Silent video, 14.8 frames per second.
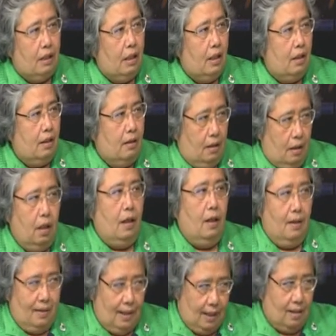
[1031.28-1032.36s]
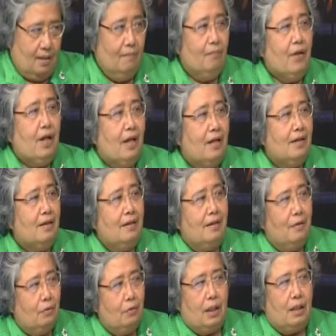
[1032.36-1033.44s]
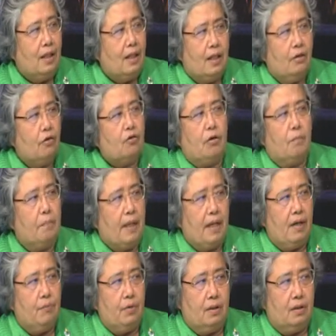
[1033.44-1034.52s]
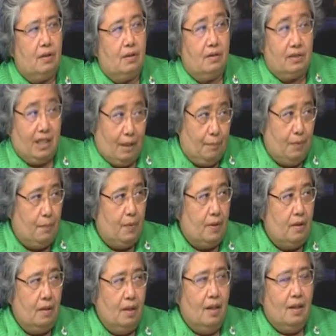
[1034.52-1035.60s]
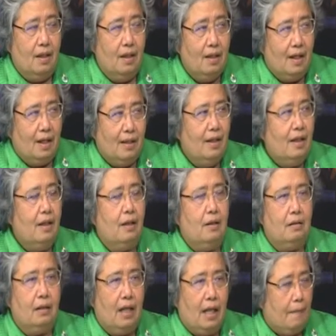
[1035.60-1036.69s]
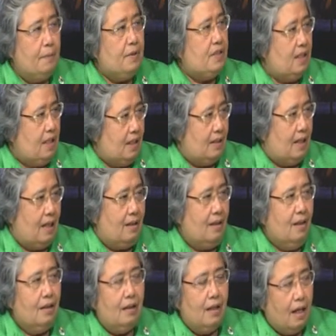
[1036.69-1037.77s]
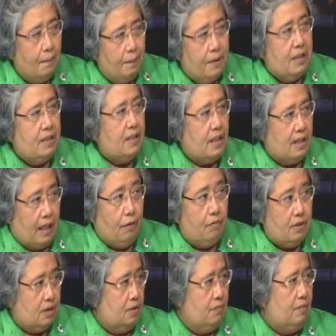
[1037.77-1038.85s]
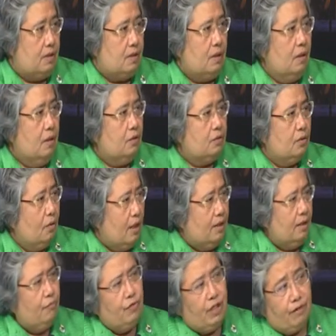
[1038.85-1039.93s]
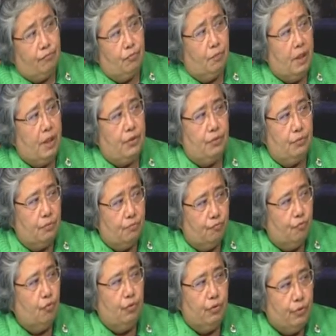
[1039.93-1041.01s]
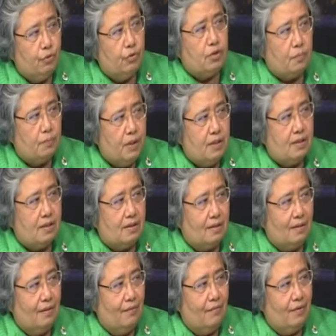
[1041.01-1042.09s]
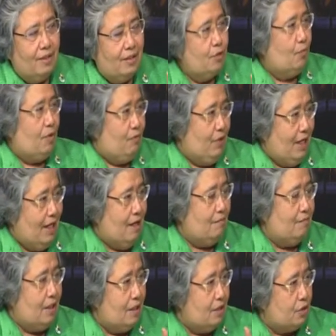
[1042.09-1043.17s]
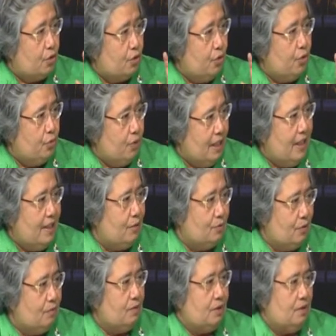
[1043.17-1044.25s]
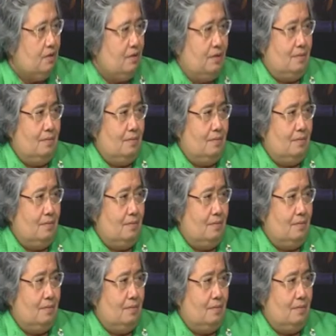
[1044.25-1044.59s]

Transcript: that yeah, and they know that they cannot compare with the Thai people. They appreciate that. They appreciate our service. So I think we have to make full use of this what we have that is so unique to the world.